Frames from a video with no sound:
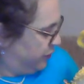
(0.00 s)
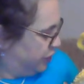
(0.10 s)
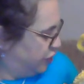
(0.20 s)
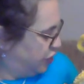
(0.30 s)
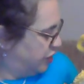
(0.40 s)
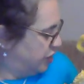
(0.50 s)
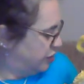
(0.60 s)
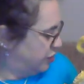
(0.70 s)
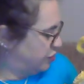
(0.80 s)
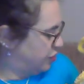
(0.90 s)
so you can
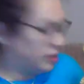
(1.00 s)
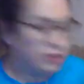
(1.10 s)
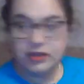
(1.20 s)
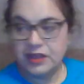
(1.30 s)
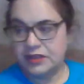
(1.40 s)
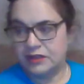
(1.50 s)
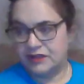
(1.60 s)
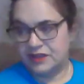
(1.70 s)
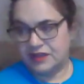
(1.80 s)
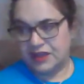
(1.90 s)
enjoy the rest of
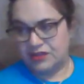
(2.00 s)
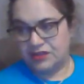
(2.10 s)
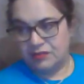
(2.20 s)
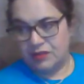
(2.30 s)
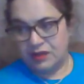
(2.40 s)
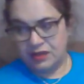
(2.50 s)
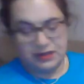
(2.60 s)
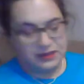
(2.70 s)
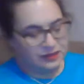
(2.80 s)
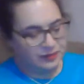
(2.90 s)
the session with
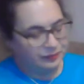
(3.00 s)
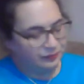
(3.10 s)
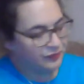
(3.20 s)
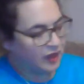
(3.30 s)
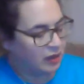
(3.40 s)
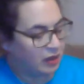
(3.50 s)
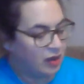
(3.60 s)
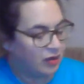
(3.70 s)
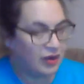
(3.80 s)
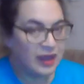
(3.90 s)
us.
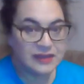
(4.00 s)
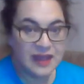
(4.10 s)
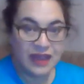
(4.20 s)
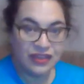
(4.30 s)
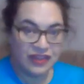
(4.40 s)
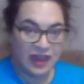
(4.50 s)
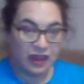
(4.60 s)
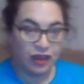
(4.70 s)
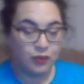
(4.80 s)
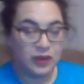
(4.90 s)
Right, I
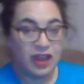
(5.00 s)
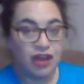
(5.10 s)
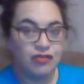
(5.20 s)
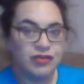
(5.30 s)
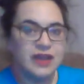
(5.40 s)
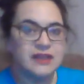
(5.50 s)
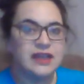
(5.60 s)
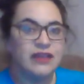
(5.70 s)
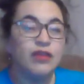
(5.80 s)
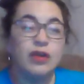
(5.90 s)
think we are ready.